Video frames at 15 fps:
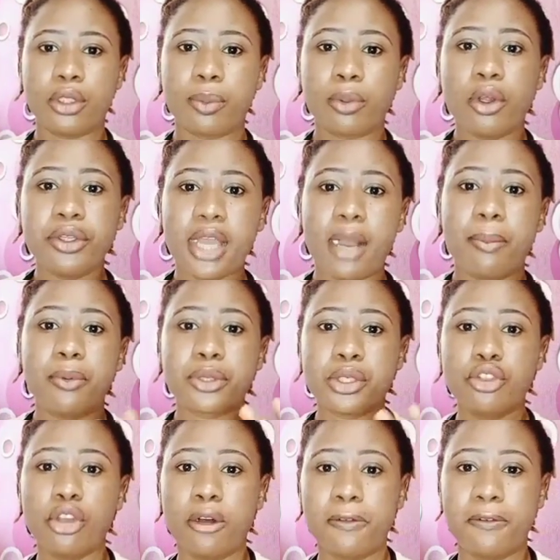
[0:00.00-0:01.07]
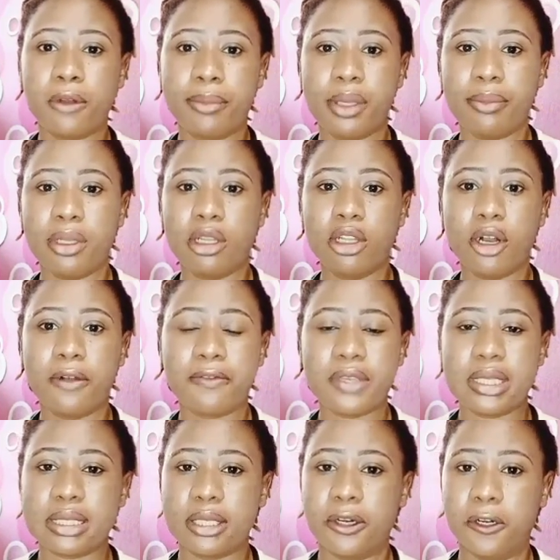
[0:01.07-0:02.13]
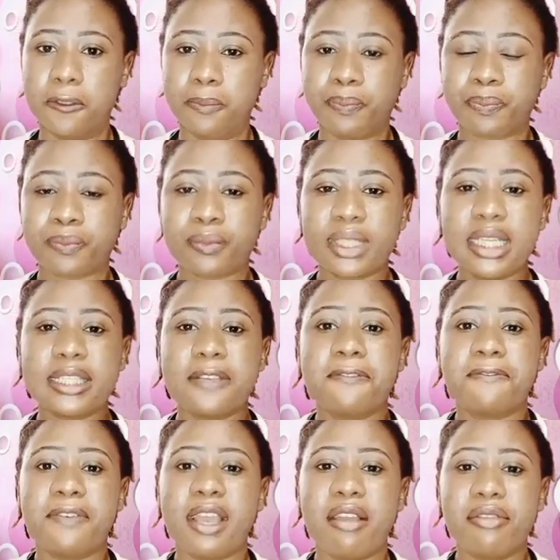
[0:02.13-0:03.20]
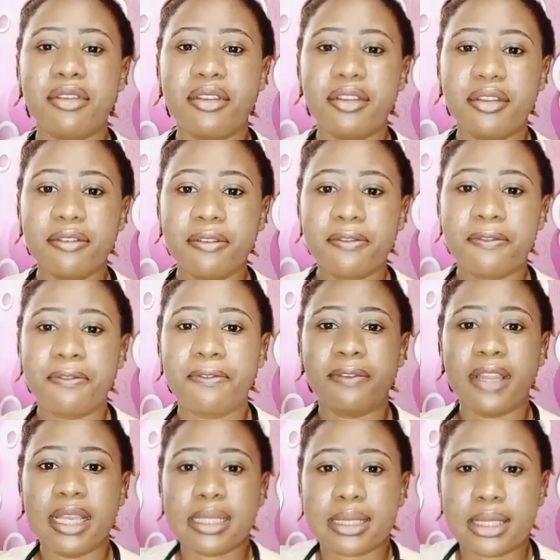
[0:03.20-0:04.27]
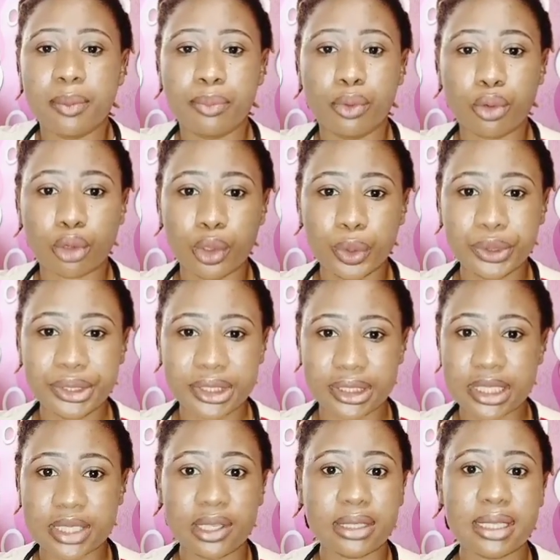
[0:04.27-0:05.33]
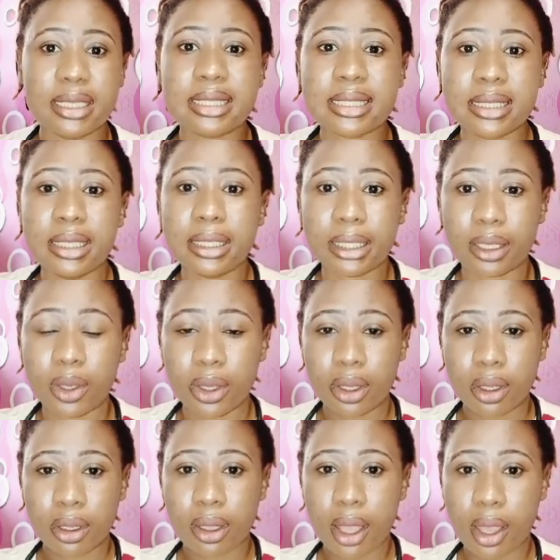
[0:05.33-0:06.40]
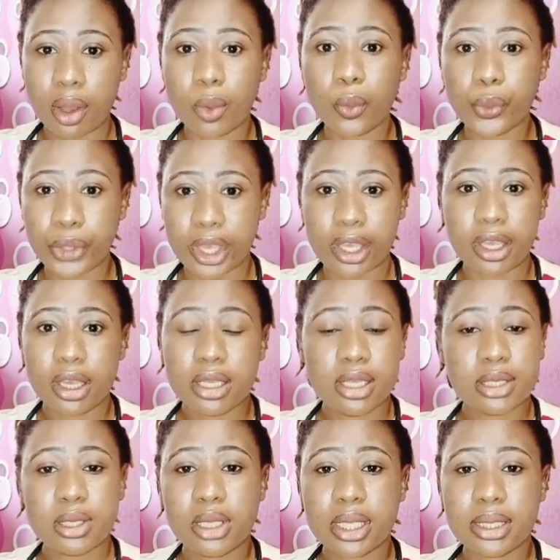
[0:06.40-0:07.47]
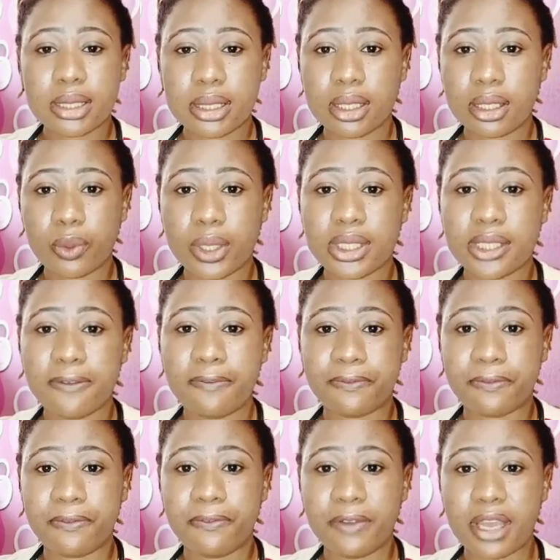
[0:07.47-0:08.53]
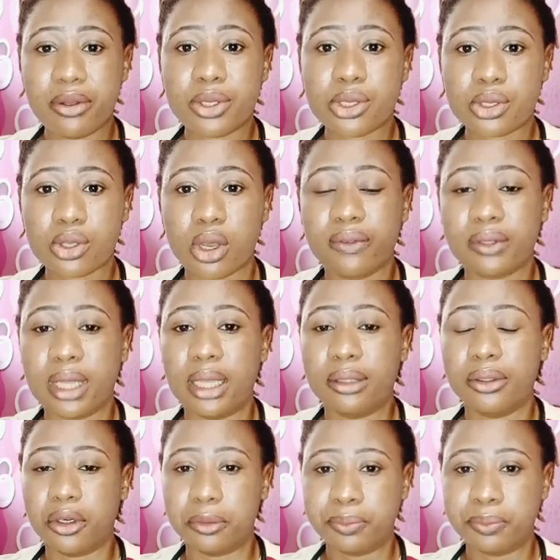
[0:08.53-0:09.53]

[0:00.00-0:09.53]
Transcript: the clothes you are putting on for baby love is a very flexible clothing. It's not a thick wear. It's not a thick wear. It's a very soft and